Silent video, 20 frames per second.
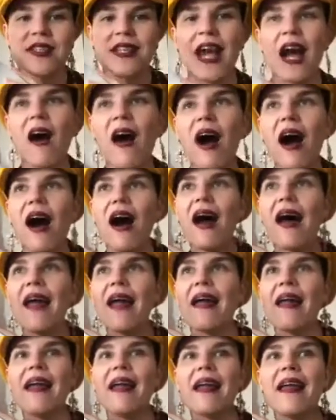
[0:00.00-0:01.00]
Now,
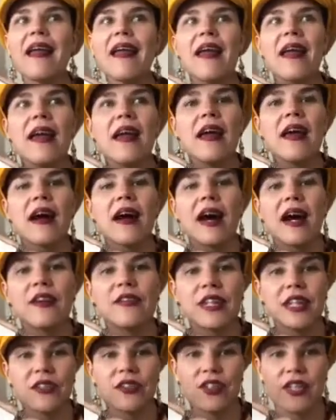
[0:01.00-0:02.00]

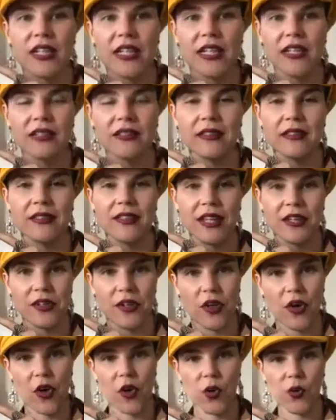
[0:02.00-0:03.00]
I've actually done a
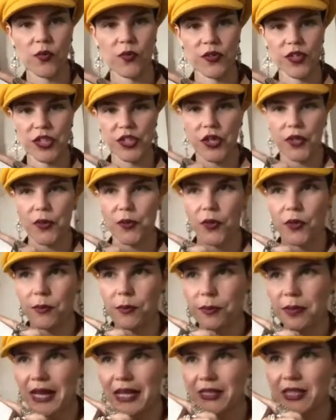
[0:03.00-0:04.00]
whole video
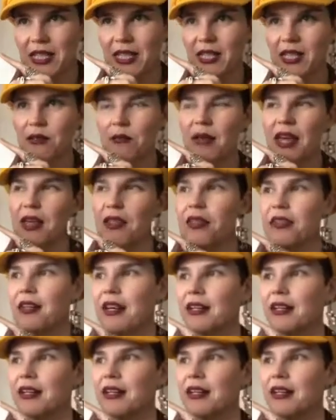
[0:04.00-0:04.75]
on Patti Smith,